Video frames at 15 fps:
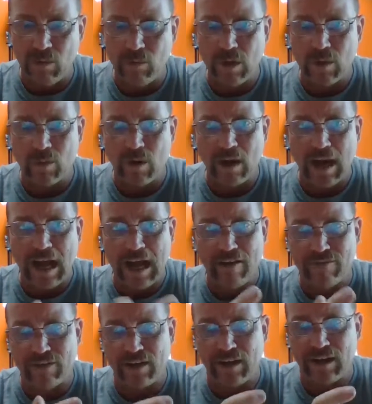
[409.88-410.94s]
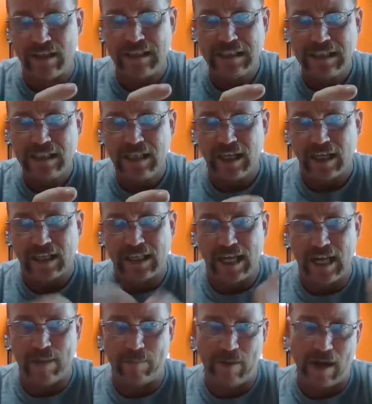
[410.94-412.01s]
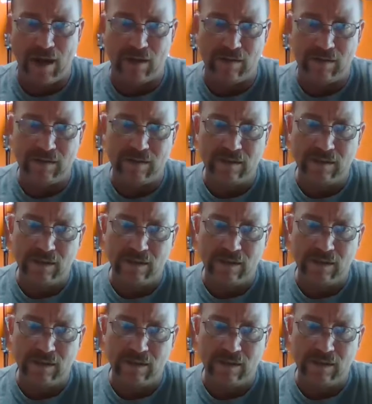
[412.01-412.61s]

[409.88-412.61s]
We will have uh, a camp out